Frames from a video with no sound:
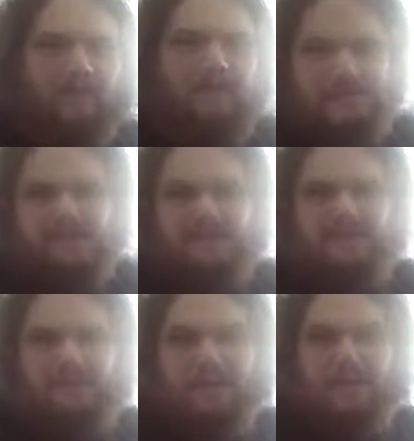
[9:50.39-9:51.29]
especially
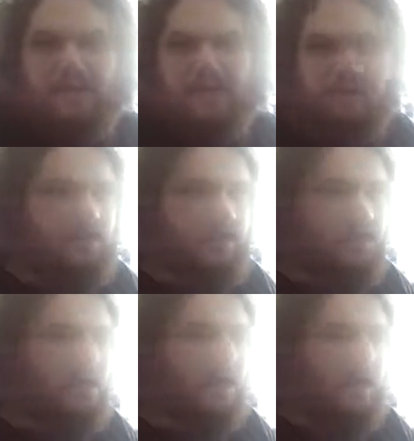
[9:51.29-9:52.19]
since we don't want to
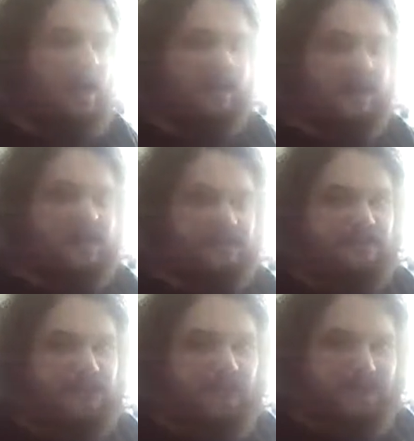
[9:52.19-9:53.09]
do a lot of
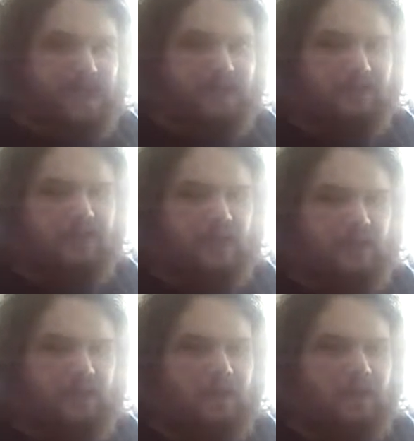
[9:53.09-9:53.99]
shit without
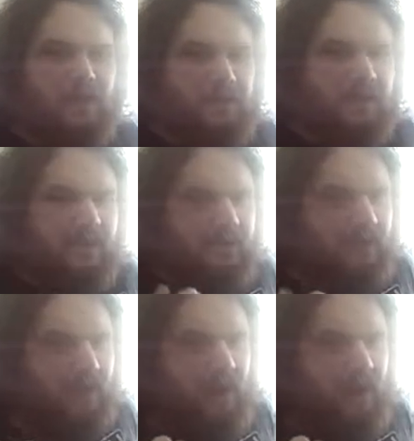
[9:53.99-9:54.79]
Joe, because